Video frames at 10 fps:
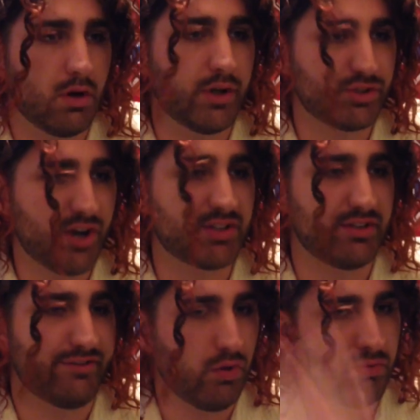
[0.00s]
I tracked
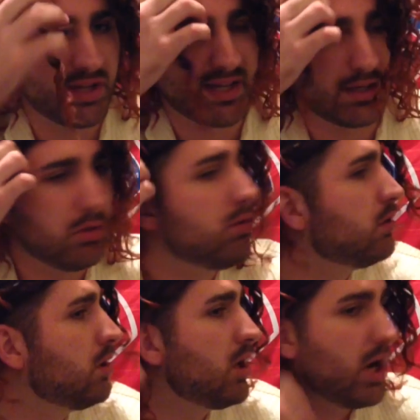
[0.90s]
your phone, Nick.
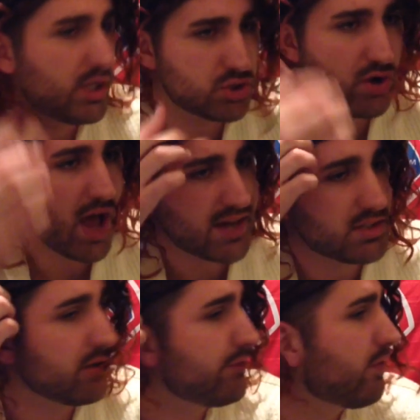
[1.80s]
I
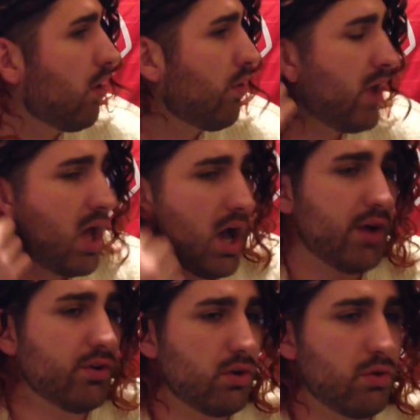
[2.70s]
tracked your phone.
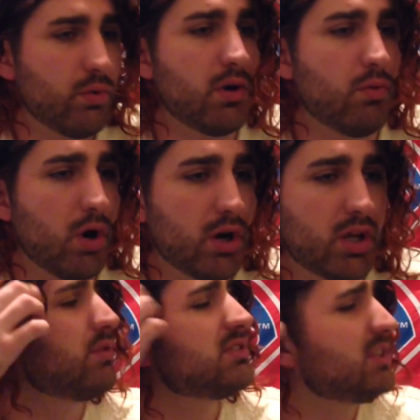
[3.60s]
I know you weren't at work.
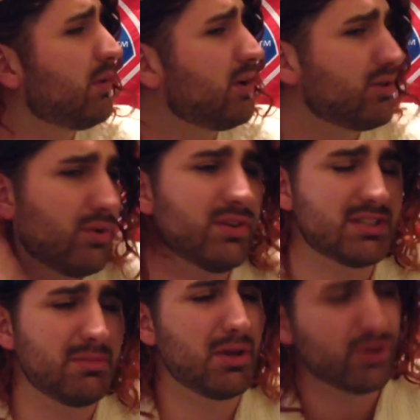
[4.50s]
You see what you're doing
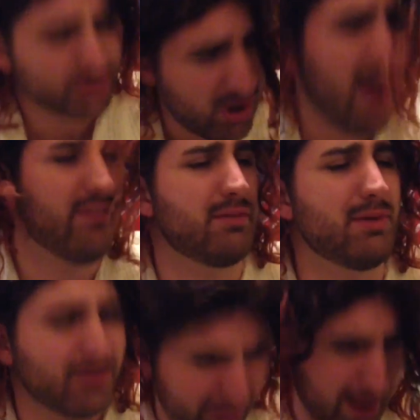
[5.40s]
to me? You're driving
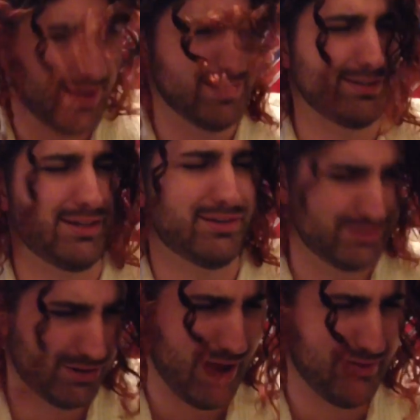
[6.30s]
me crazy. You're
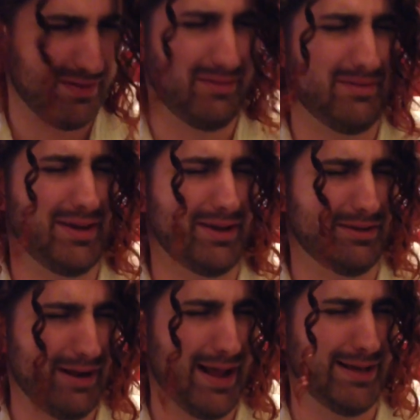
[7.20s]
driving me
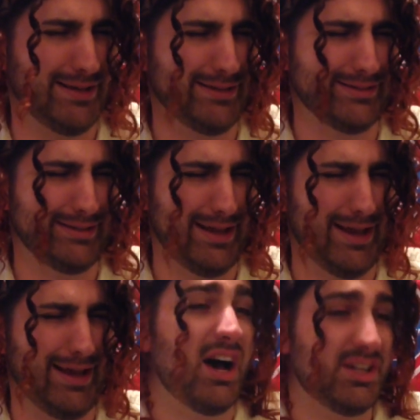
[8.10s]

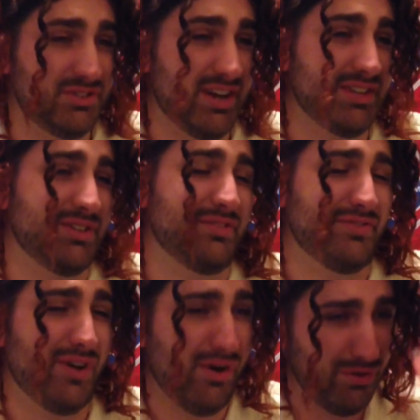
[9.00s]
crazy. I tracked your
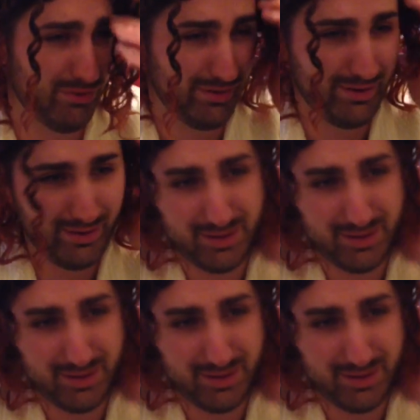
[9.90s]
phone.